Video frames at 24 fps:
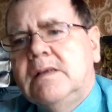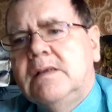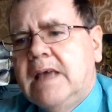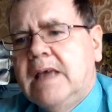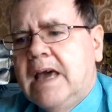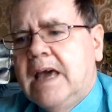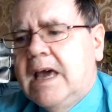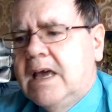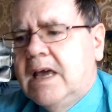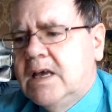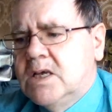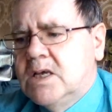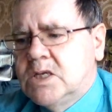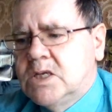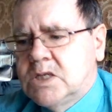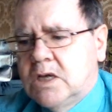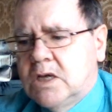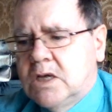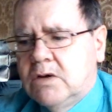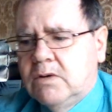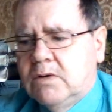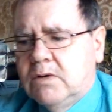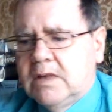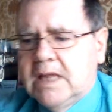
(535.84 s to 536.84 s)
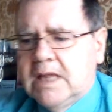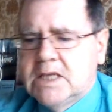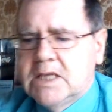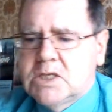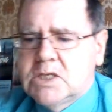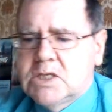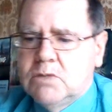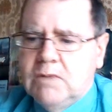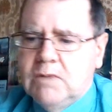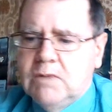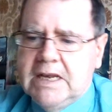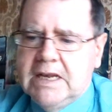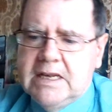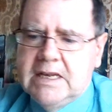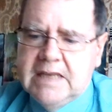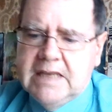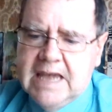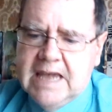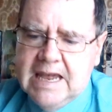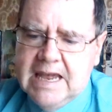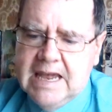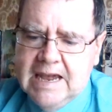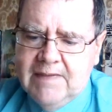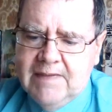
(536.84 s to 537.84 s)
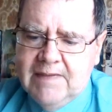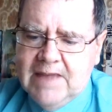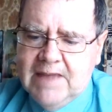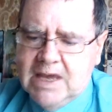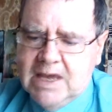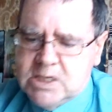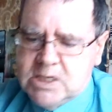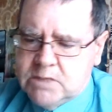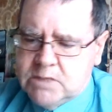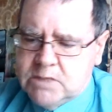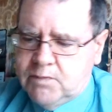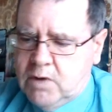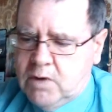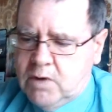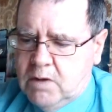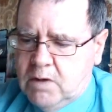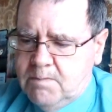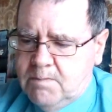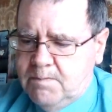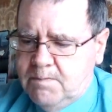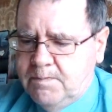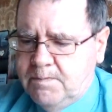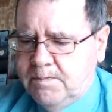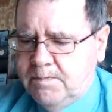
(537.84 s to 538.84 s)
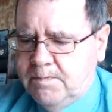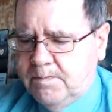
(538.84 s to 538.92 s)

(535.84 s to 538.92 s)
Yeah, so that's The Wind, yeah, and that is from,